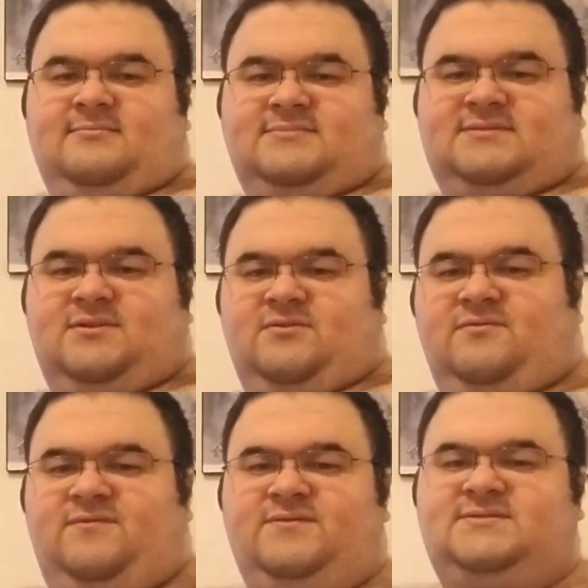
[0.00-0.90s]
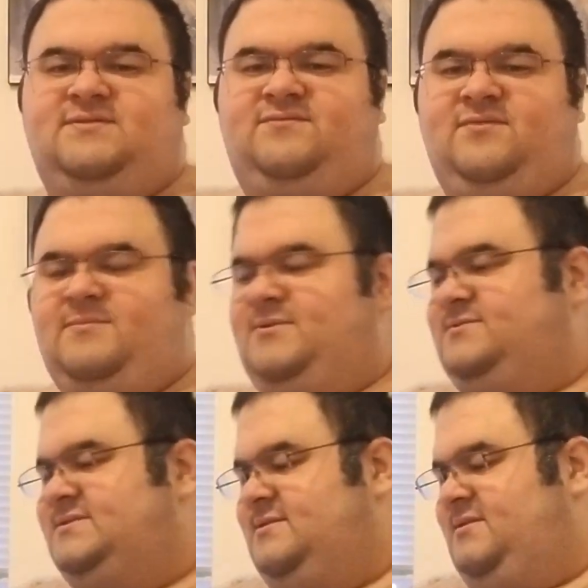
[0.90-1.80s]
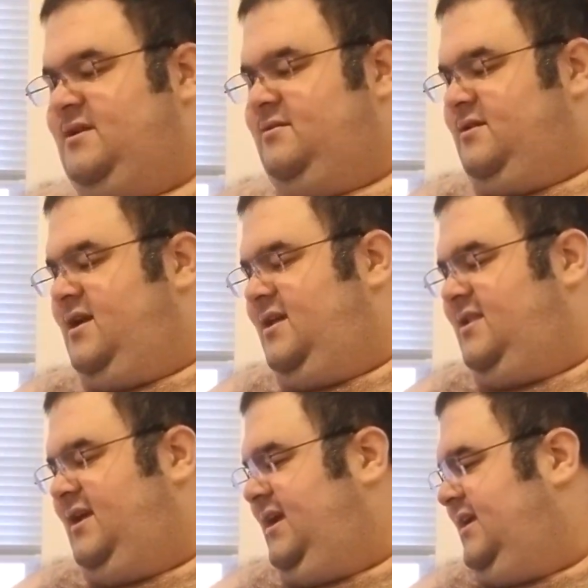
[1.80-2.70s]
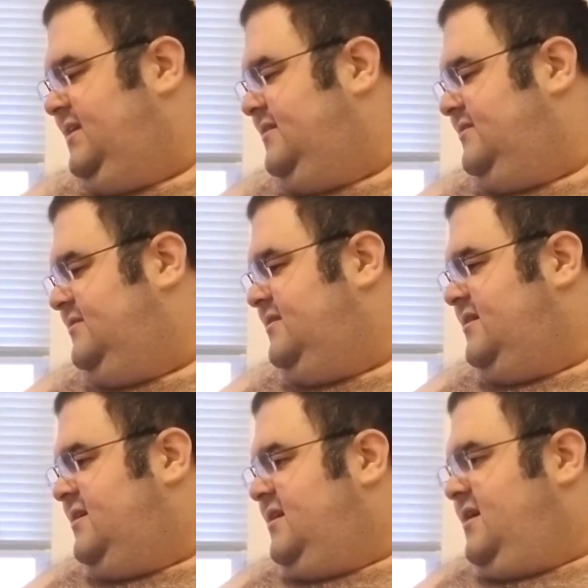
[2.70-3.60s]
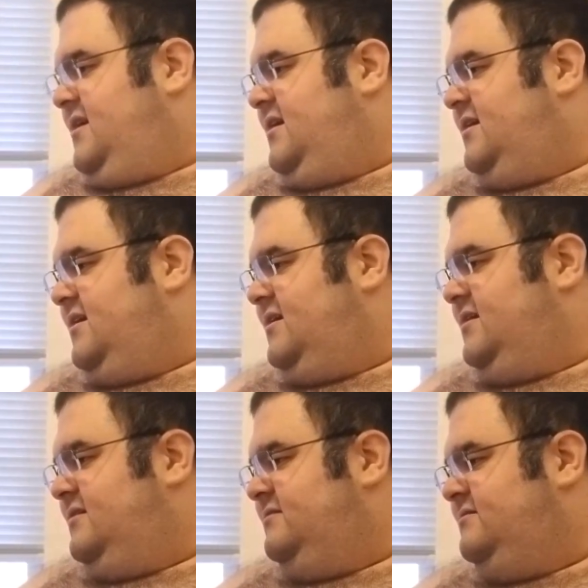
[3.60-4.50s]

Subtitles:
So first and foremost, let me go ahead and, I